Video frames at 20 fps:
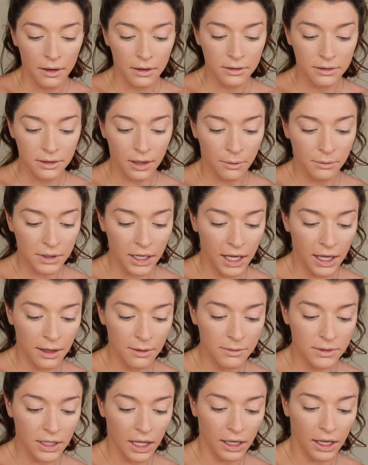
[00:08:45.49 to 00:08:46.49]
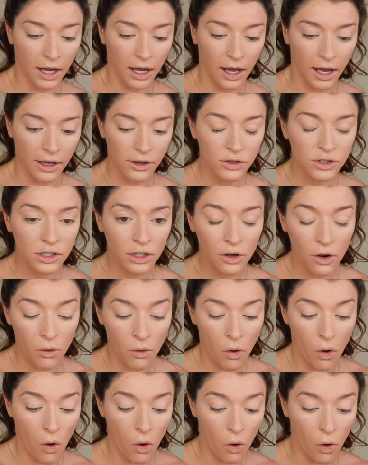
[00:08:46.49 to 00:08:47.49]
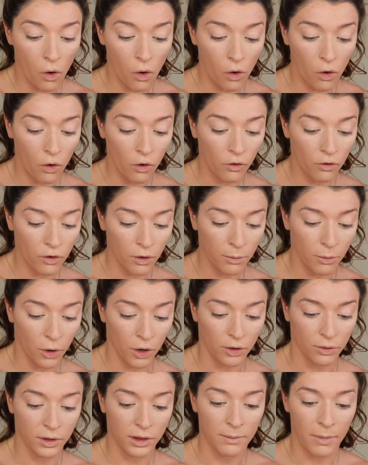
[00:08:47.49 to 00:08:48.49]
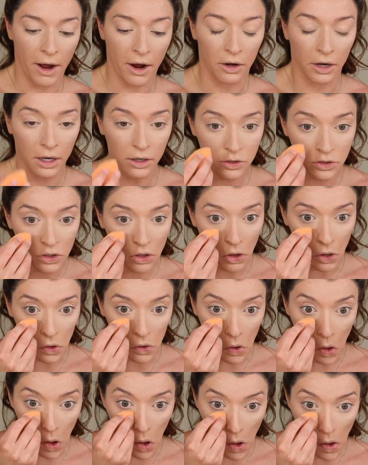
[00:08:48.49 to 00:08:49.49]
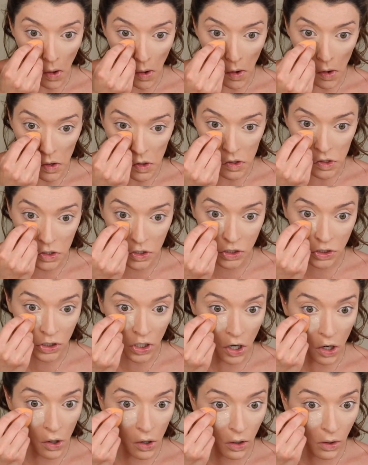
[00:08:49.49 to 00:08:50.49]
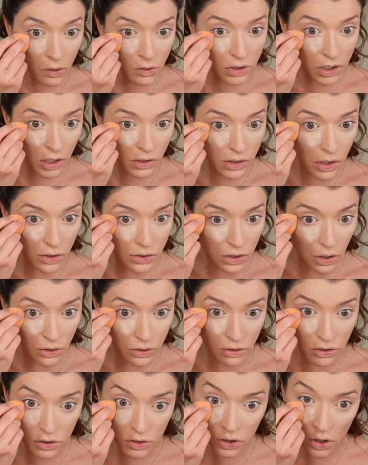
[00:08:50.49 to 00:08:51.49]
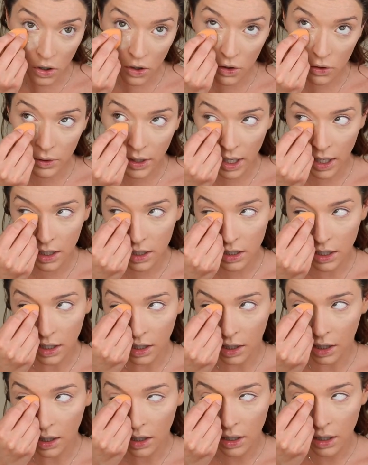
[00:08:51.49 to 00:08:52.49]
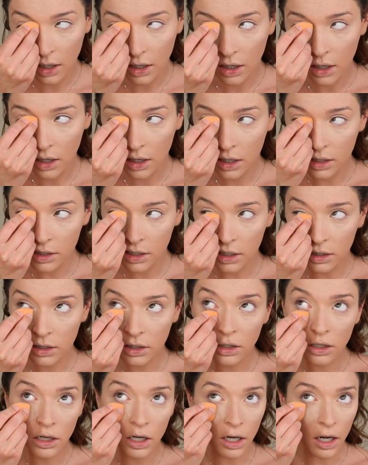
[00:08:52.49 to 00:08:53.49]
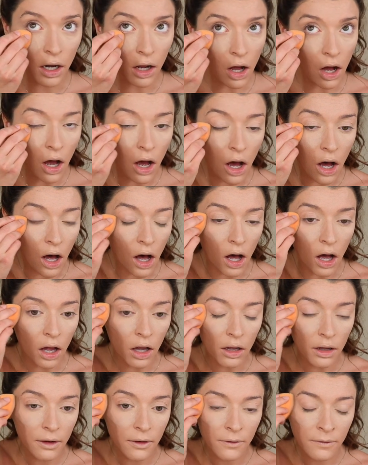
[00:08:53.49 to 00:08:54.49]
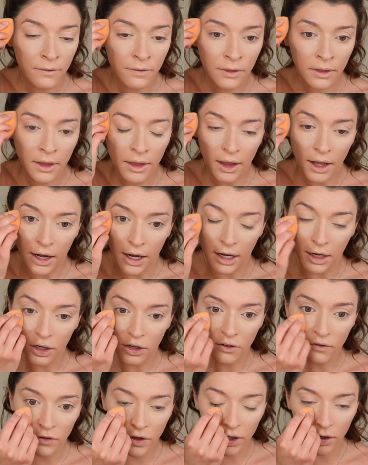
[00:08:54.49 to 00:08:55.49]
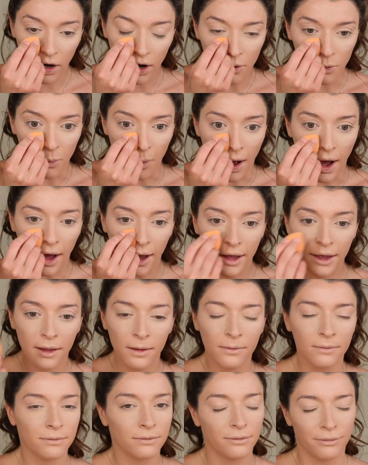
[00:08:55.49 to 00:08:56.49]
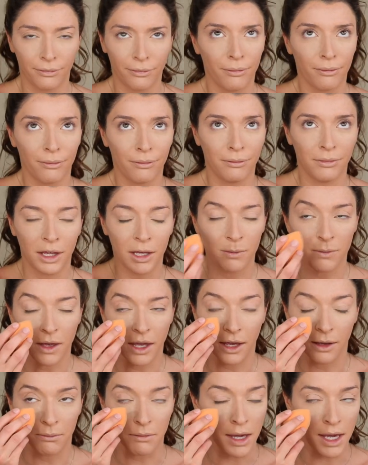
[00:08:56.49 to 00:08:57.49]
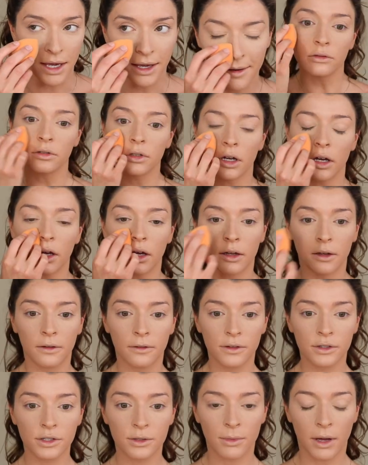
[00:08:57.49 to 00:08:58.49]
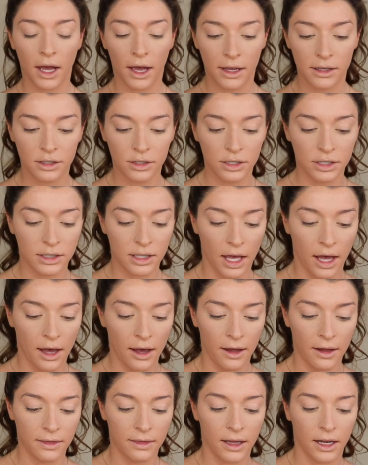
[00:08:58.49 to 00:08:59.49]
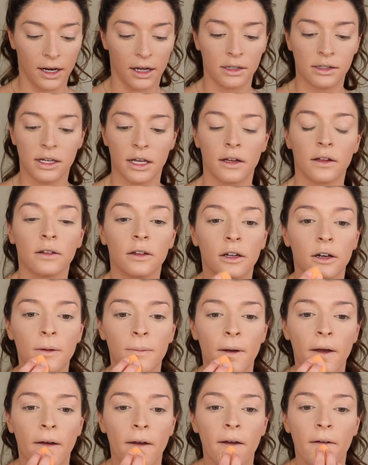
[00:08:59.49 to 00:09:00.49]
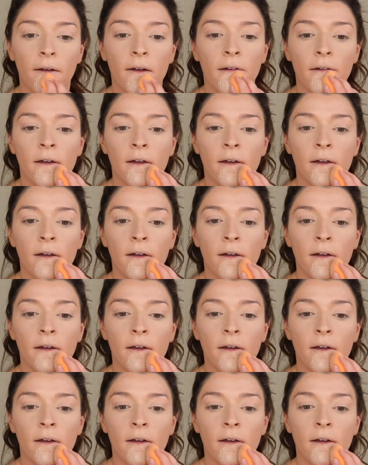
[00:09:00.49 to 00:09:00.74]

Sometimes, like, I used to go overboard with the powder. I used to look so, so, so, so, so cakey. It didn't look good at all. And I couldn't figure out why me being me. Okay, so my eyes are set and then I'll take a little bit,